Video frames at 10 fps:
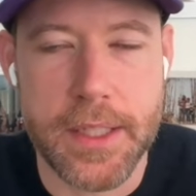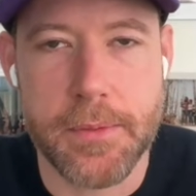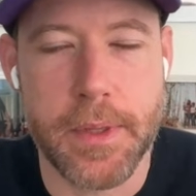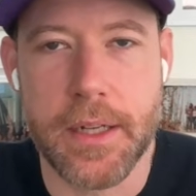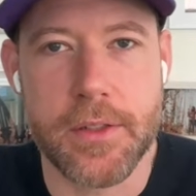He's
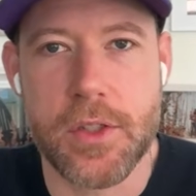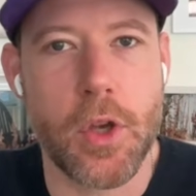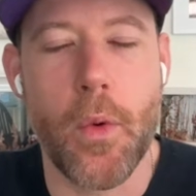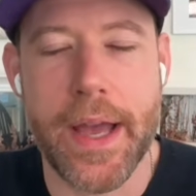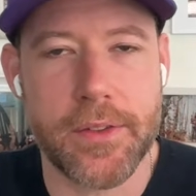been
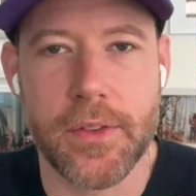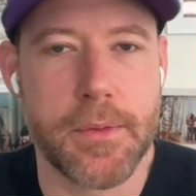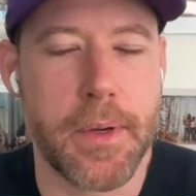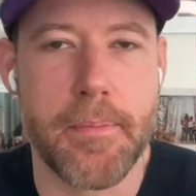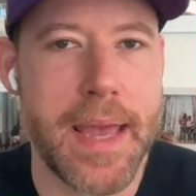so excellent. He's
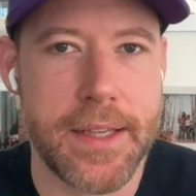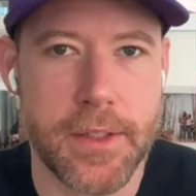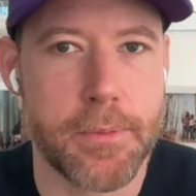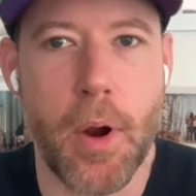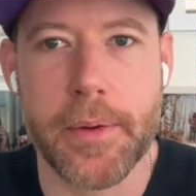been amazing.
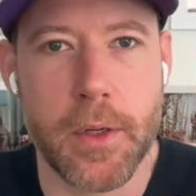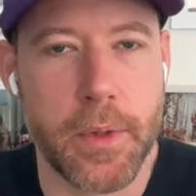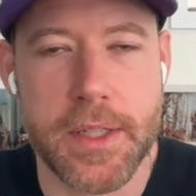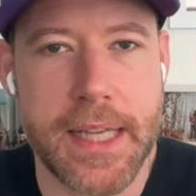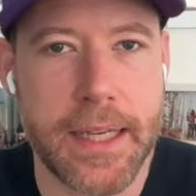He's probably going to
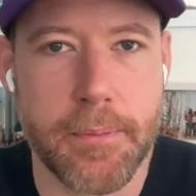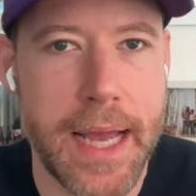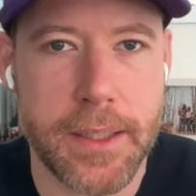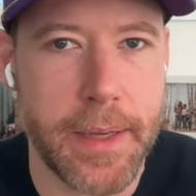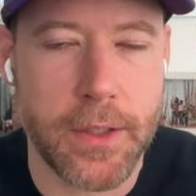win a second
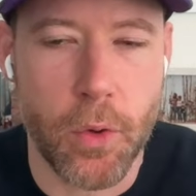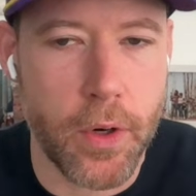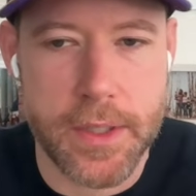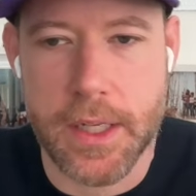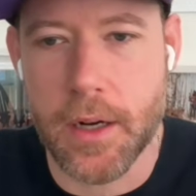back-to-back
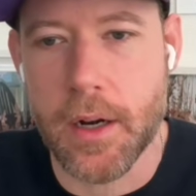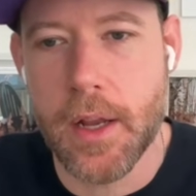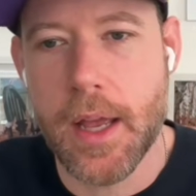Norris here.